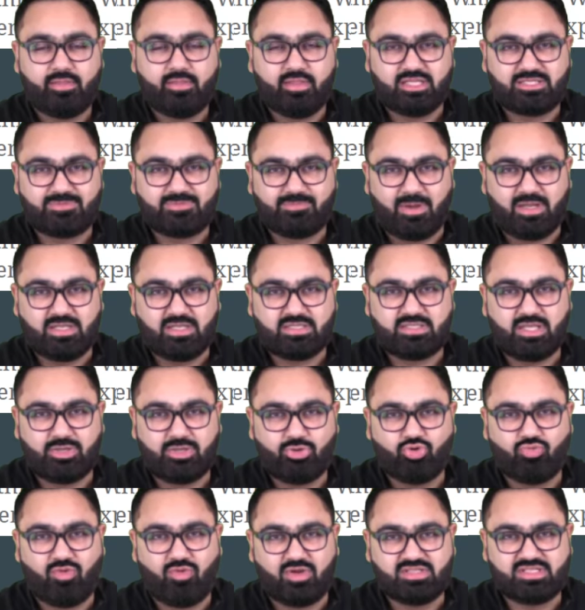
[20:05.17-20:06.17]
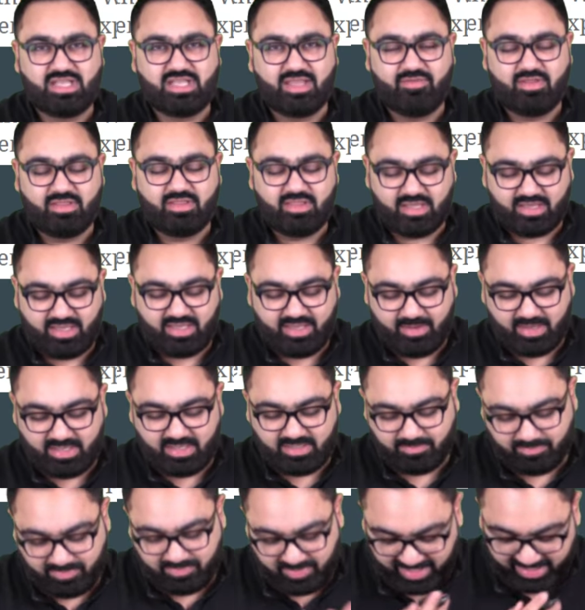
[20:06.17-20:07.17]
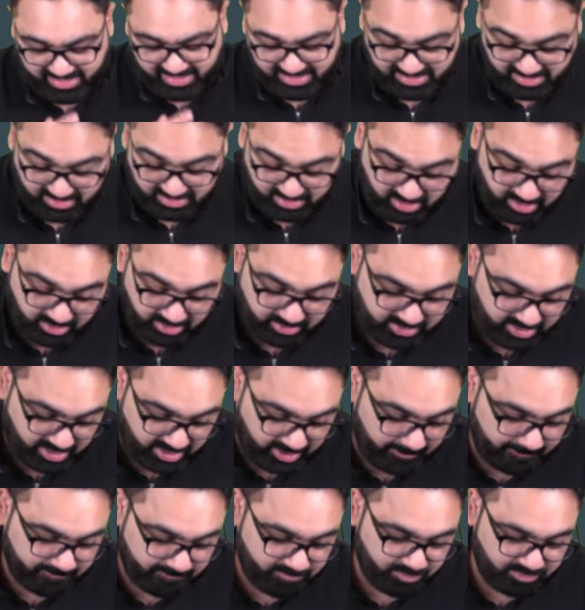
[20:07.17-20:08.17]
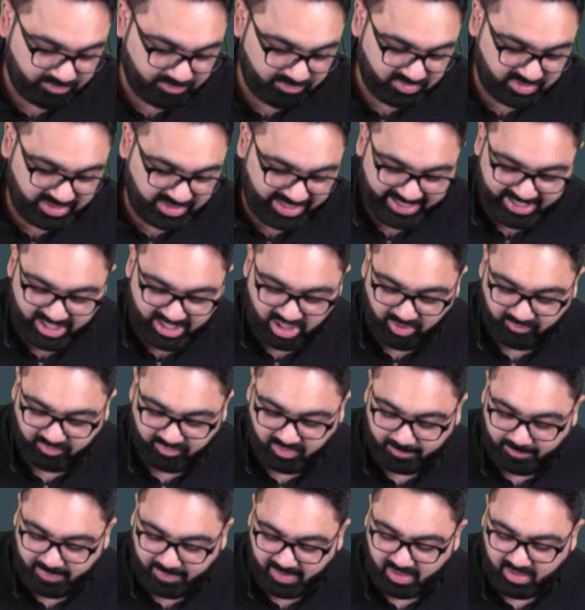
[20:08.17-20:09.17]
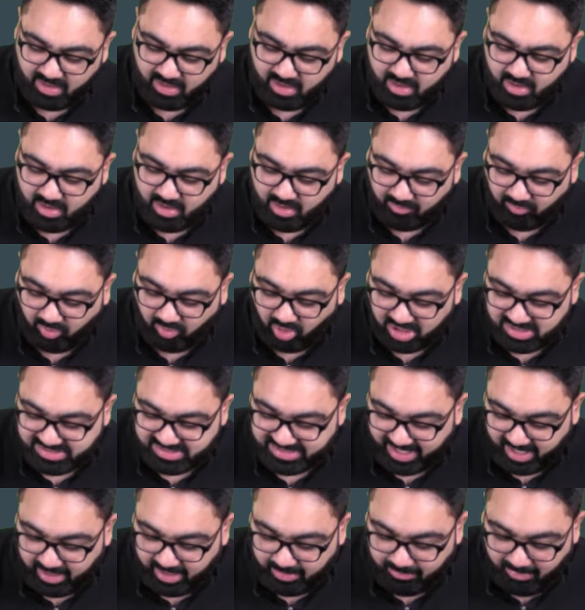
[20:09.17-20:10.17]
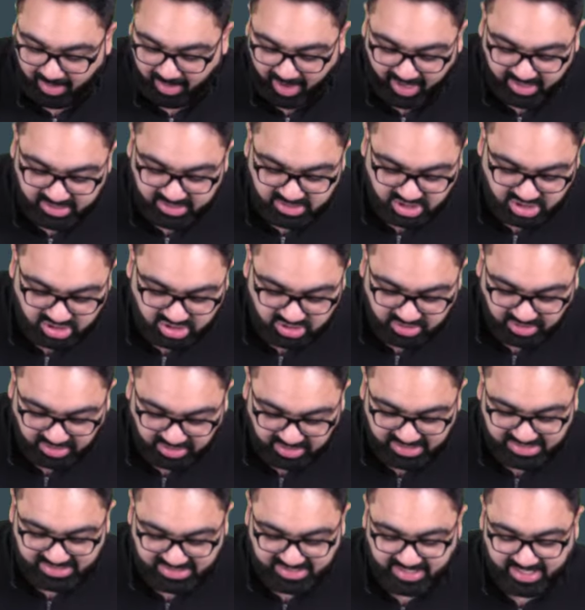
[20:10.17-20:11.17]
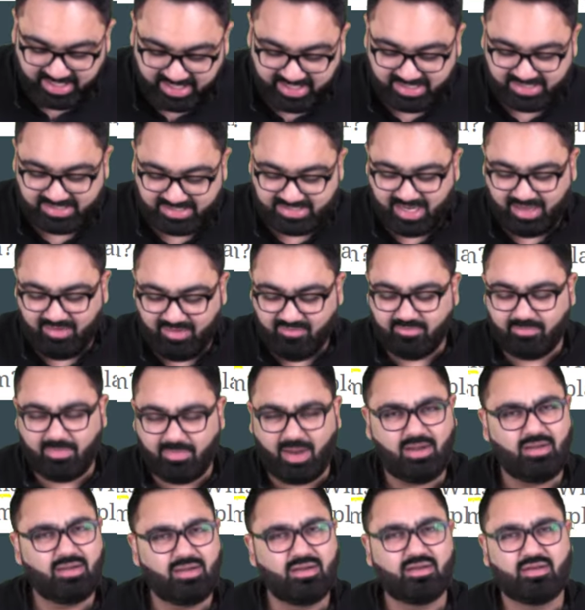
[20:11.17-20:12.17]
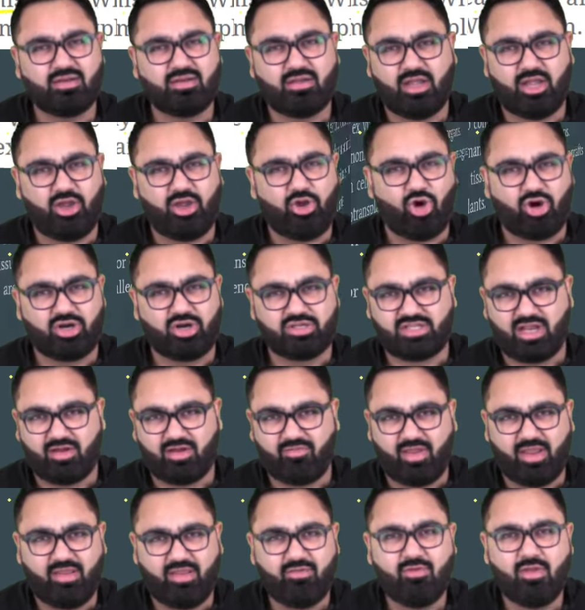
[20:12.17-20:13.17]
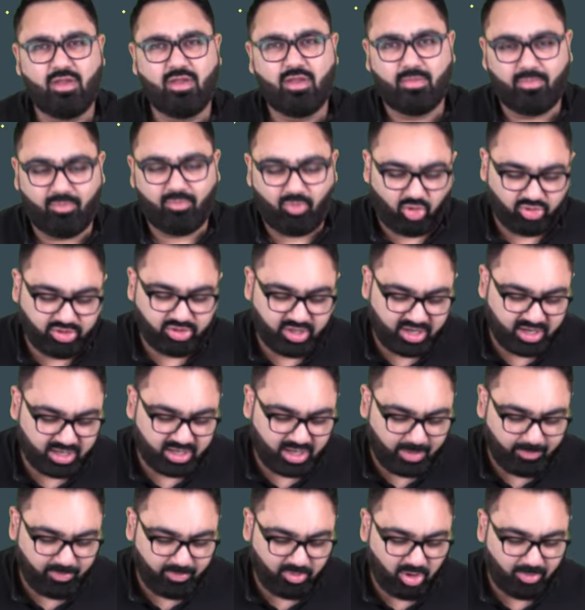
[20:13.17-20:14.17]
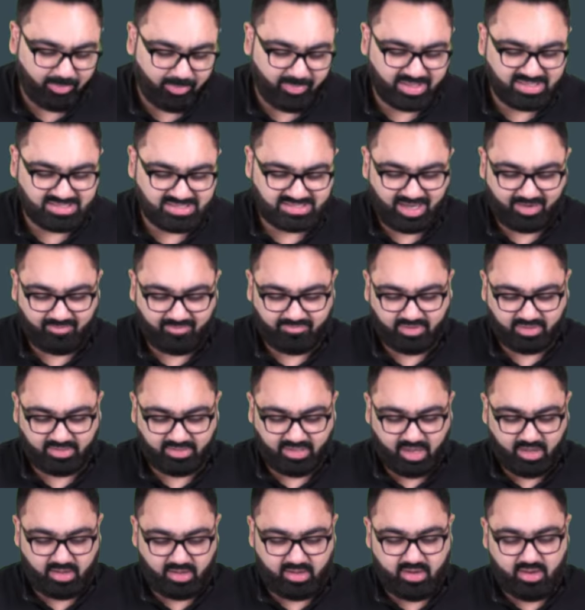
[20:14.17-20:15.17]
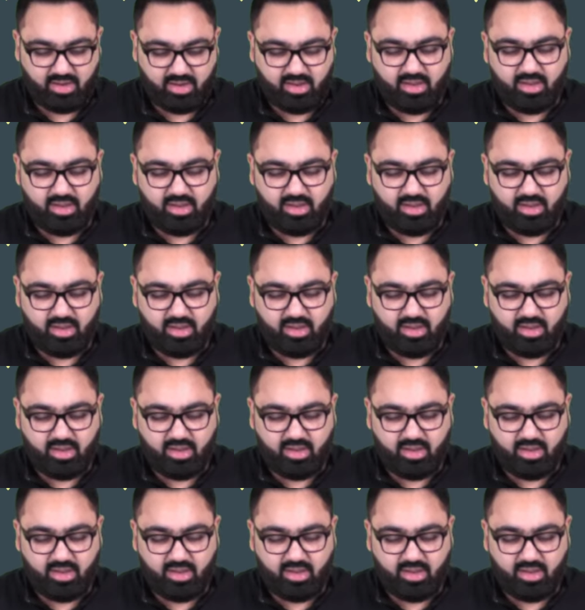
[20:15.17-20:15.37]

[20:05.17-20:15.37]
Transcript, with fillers: This person who was given the ki kids uh, the kidney of the pig was in March this year itself, but did not survive more than a couple of months after that.